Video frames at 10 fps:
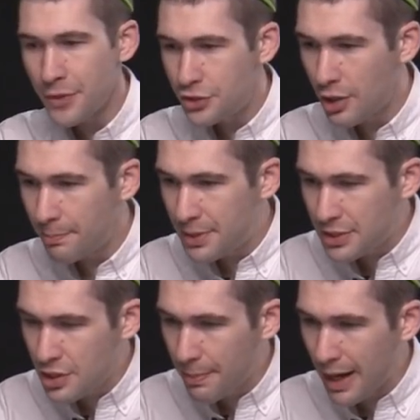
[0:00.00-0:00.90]
Jumping
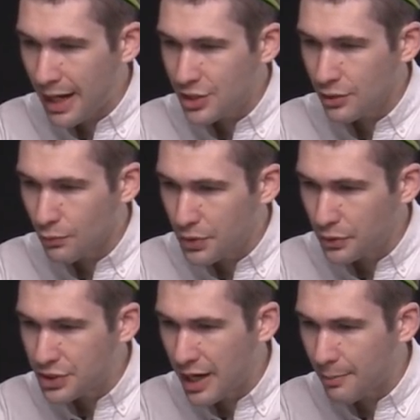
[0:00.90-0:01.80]
into the box,
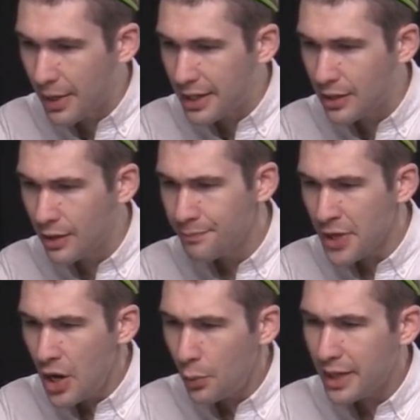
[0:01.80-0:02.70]
real time right here,
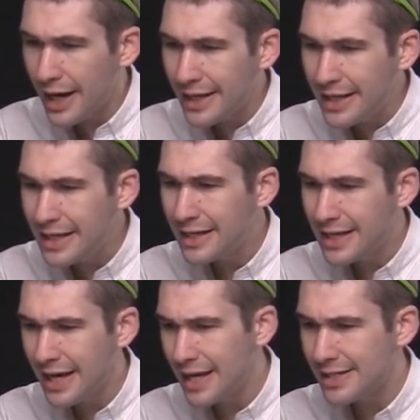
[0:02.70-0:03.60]
we got Ian
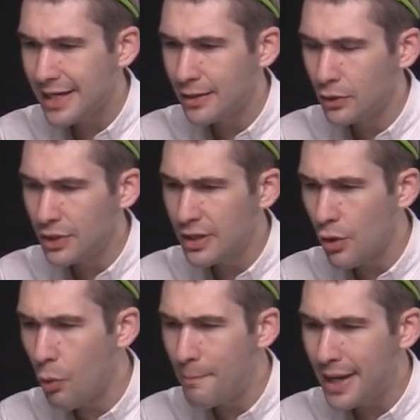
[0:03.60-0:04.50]
K saying, looking at
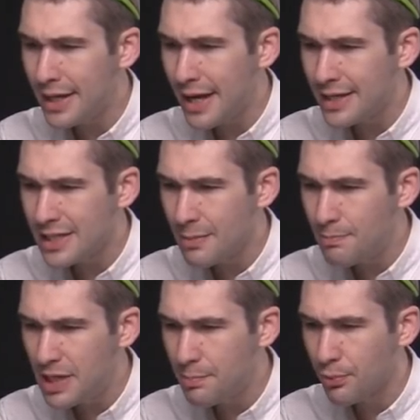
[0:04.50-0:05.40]
Omega
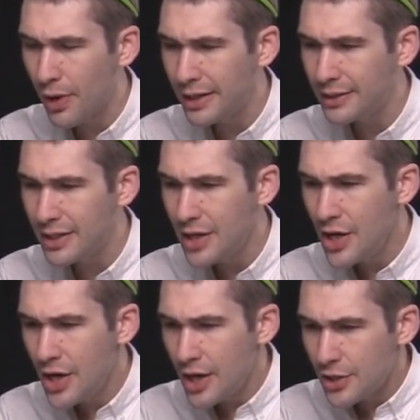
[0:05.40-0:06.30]
SMP Breitling
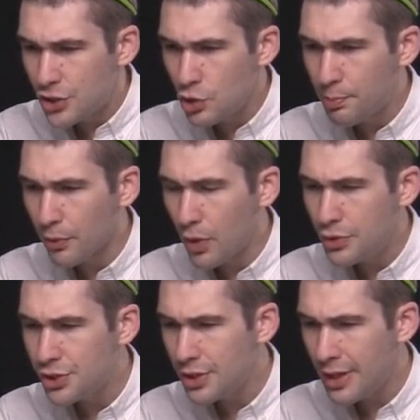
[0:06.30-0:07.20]
Super
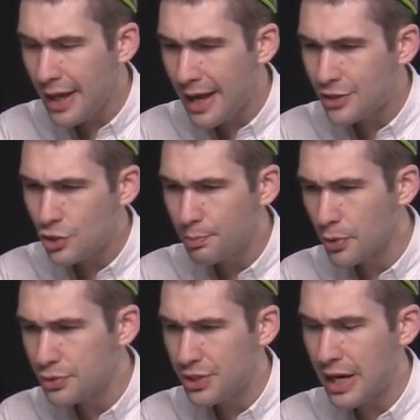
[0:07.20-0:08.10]
Ocean and Super
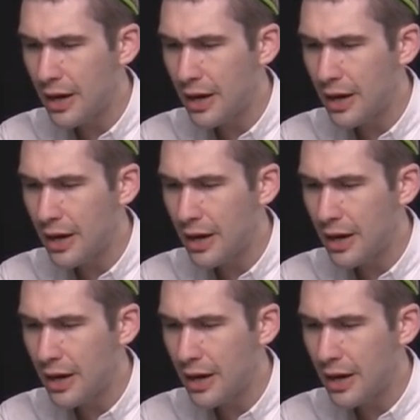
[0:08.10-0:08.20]
Ocean